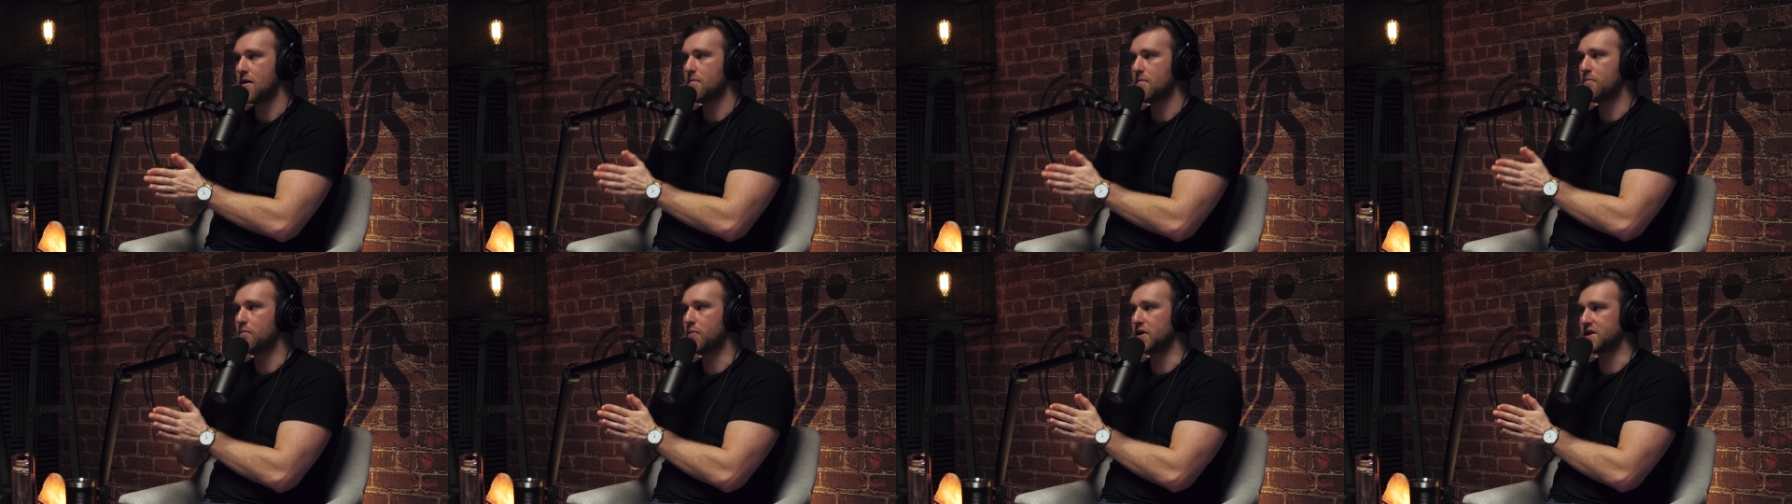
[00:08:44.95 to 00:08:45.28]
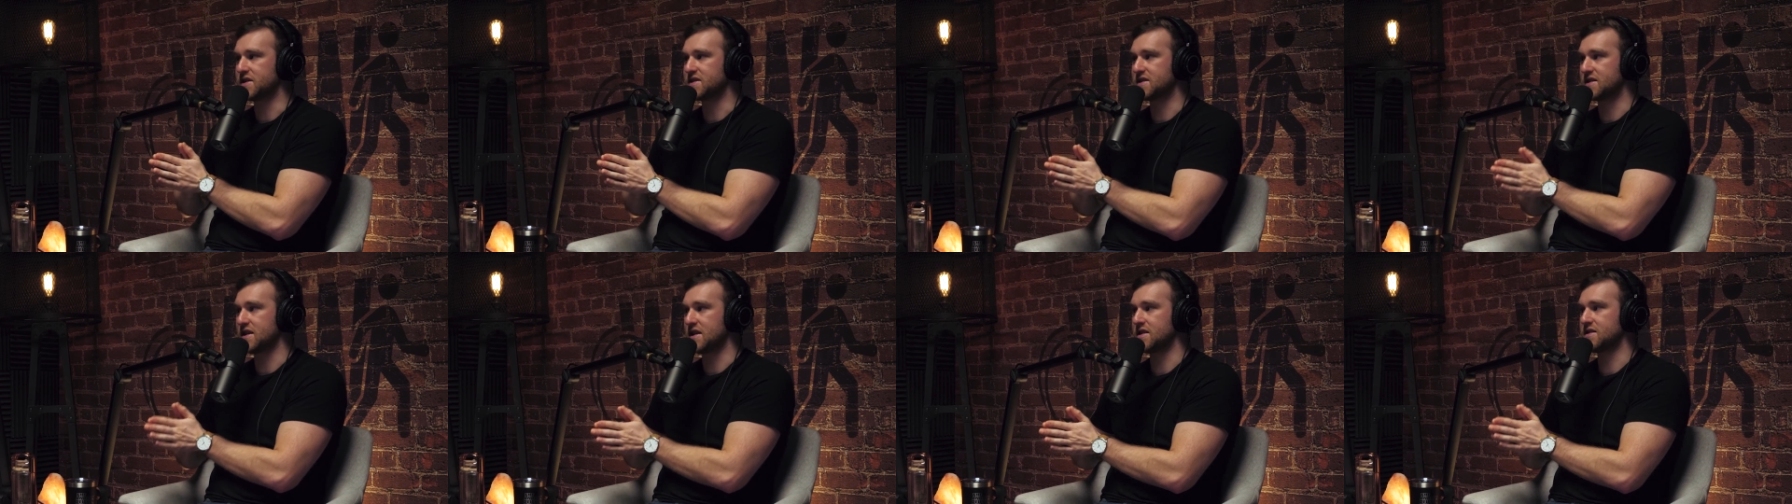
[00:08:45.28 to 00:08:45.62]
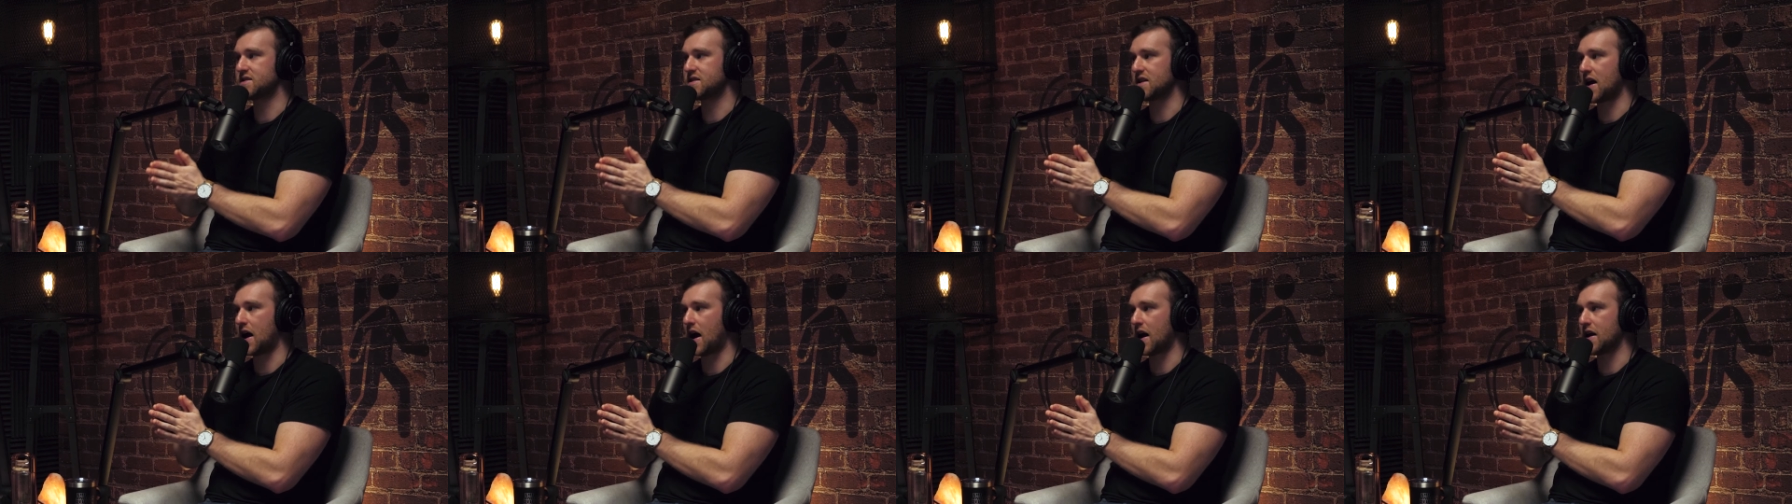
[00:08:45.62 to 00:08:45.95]
But
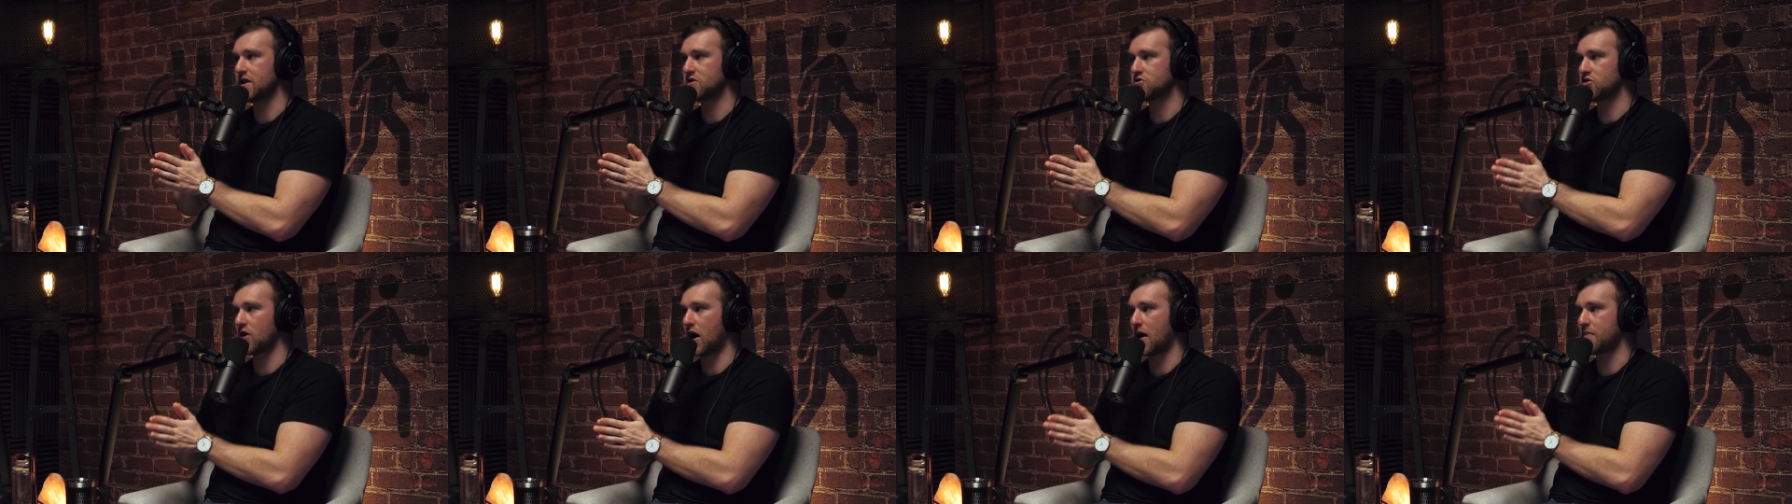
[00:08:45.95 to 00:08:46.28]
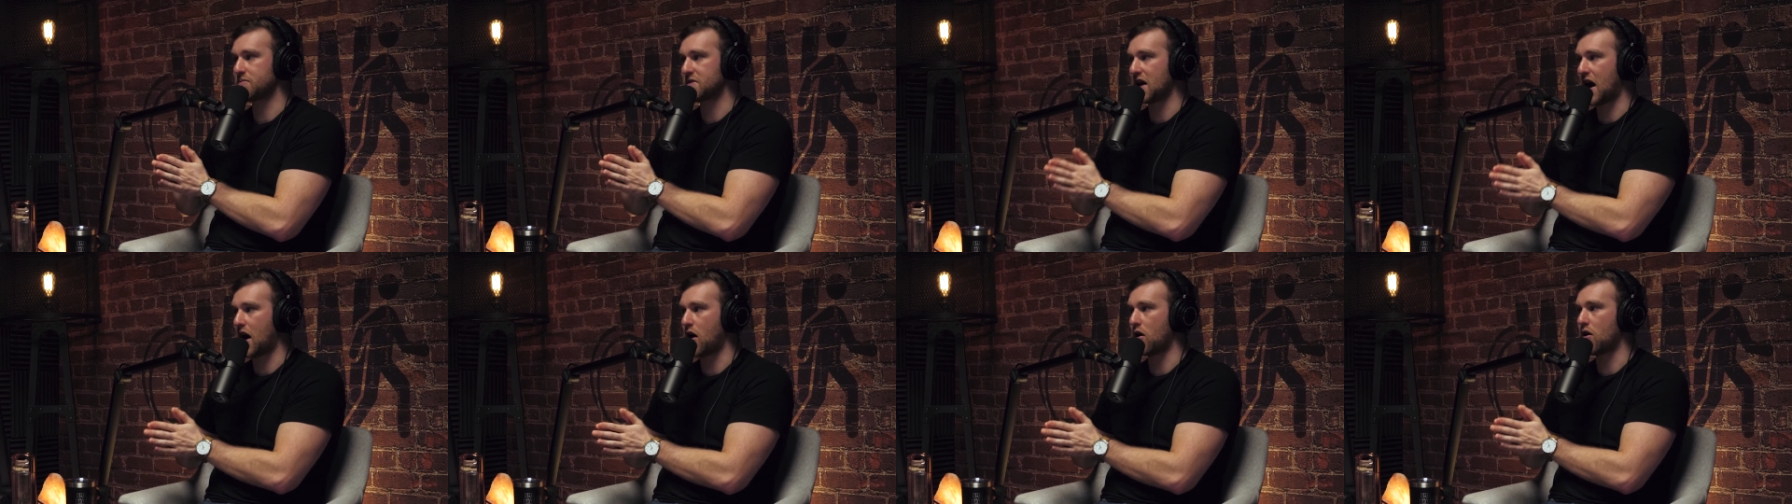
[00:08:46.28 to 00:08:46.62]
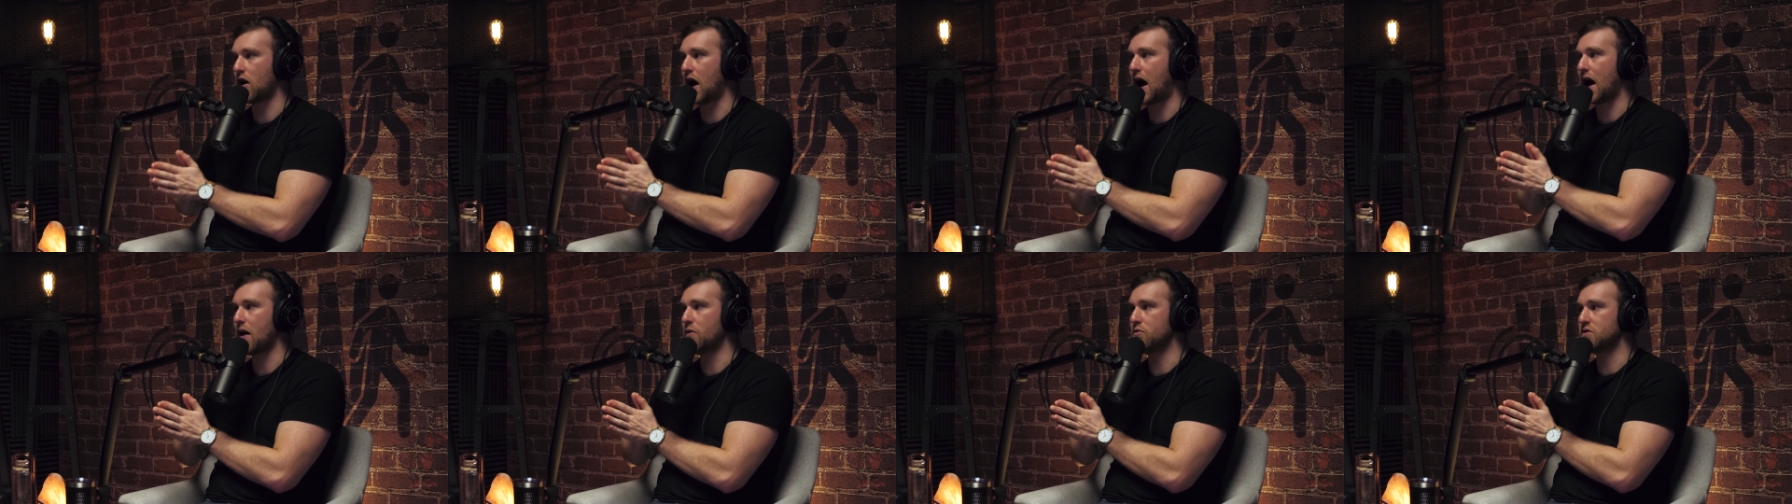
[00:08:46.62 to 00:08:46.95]
since I dropped out,
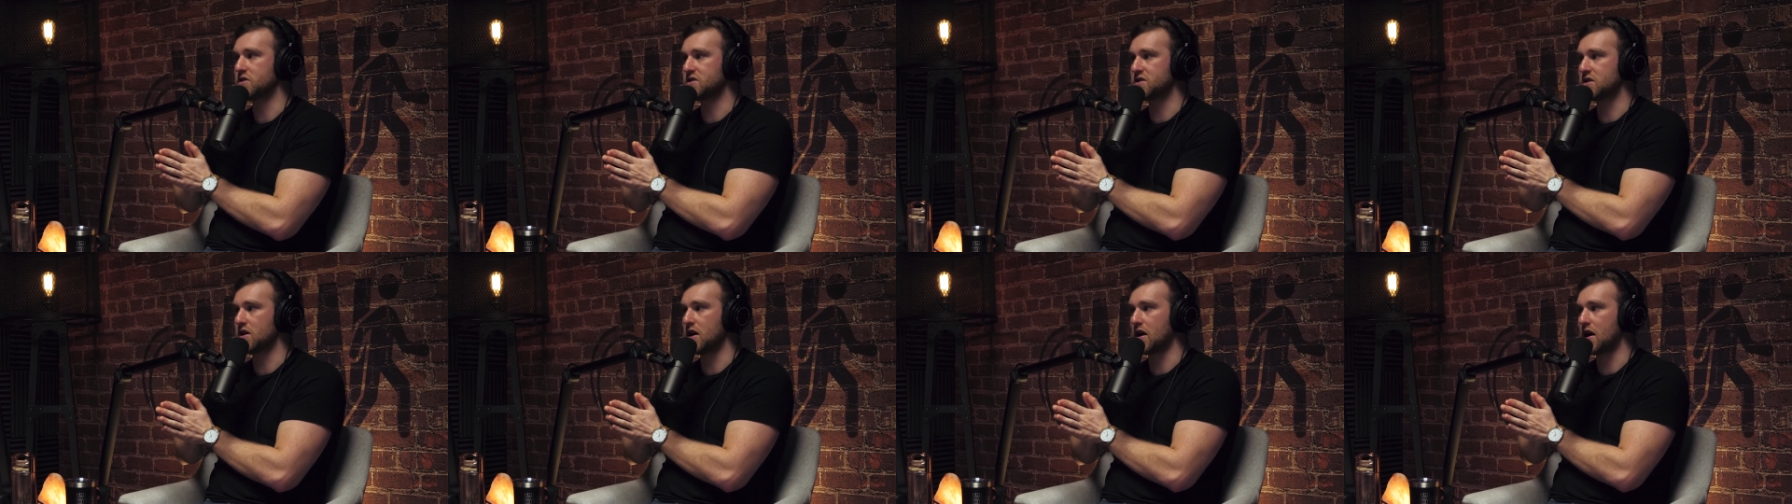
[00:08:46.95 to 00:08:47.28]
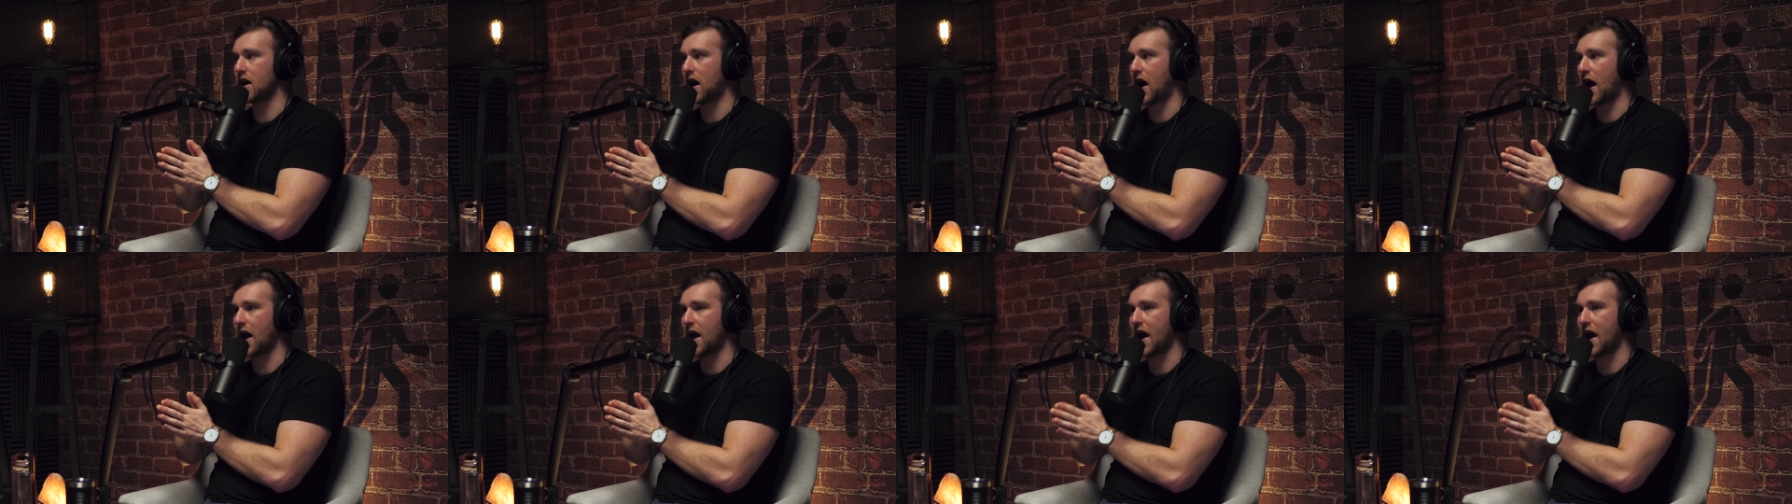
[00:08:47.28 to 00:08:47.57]
I